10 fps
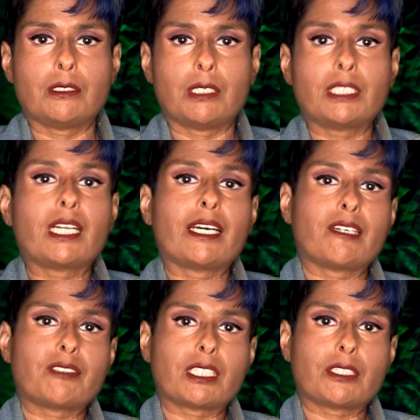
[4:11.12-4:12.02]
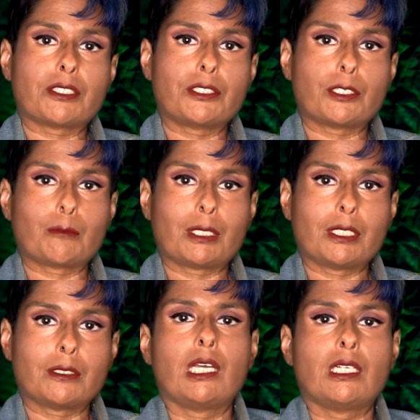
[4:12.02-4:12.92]
and I have scleroderma.
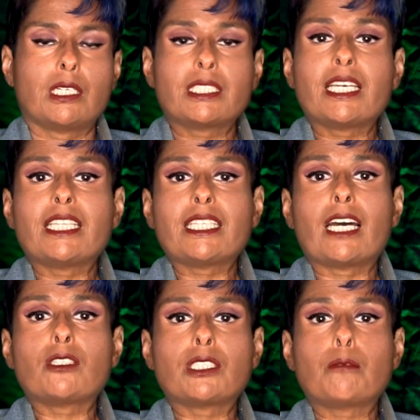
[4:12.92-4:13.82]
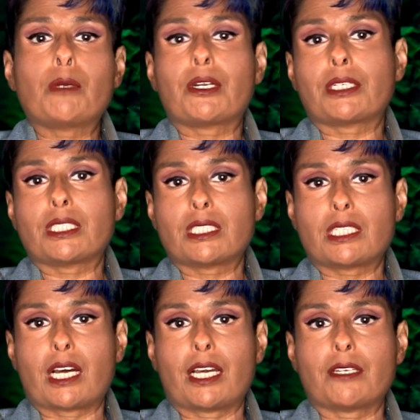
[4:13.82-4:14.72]
10,000 Americans
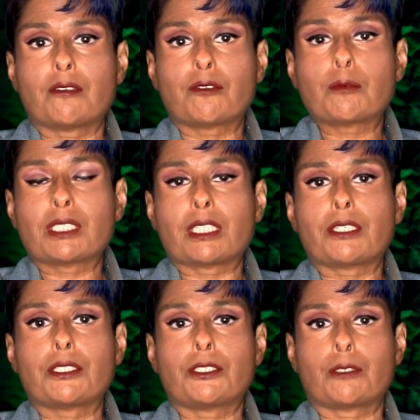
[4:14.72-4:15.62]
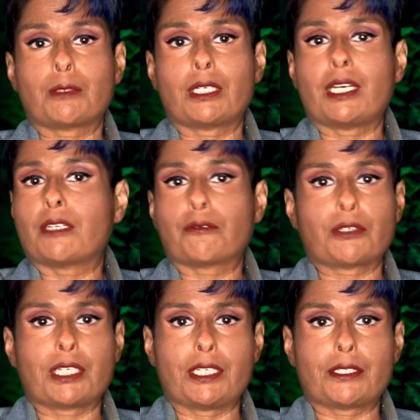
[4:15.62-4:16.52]
die from scleroderma
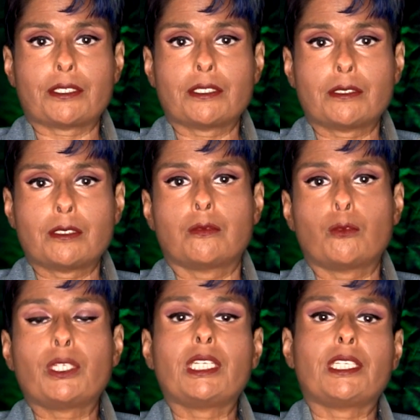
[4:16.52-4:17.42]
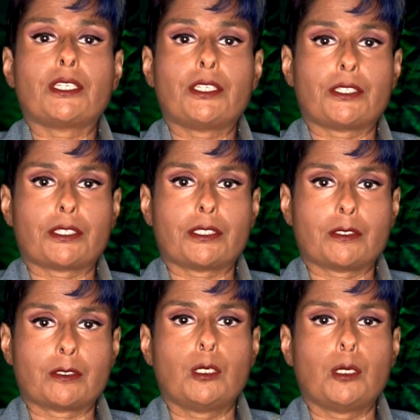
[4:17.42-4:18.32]
every year. We need a cure.
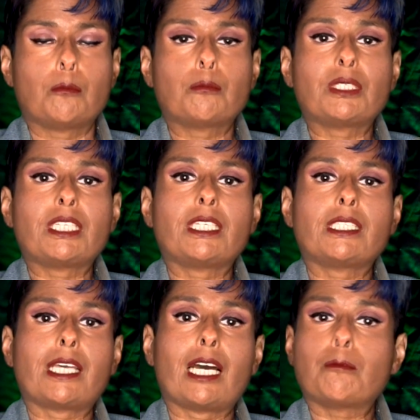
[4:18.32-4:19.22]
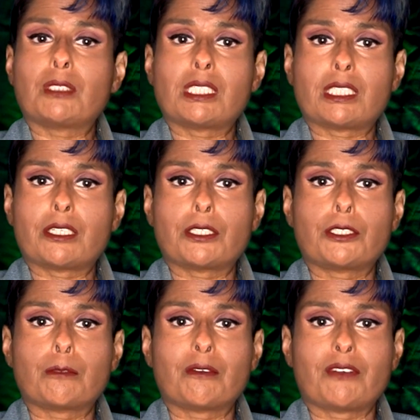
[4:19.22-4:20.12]
Please help the
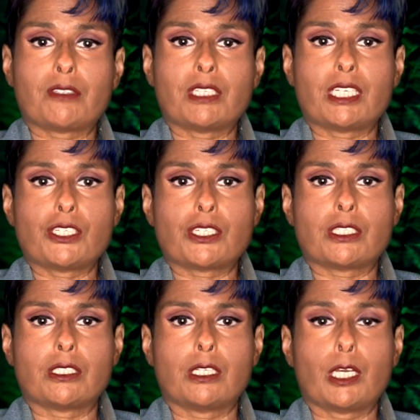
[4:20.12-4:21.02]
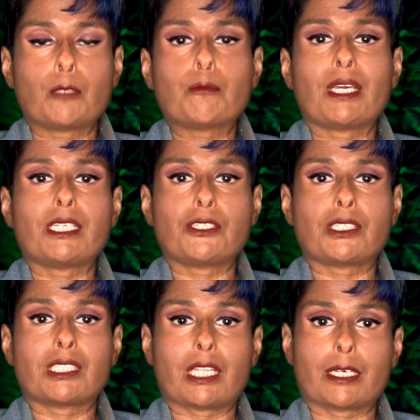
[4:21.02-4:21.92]
Scleroderma Foundation and
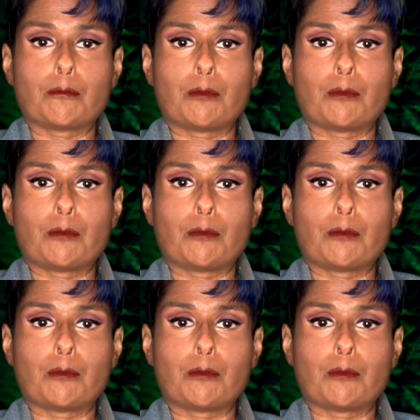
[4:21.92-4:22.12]
patients like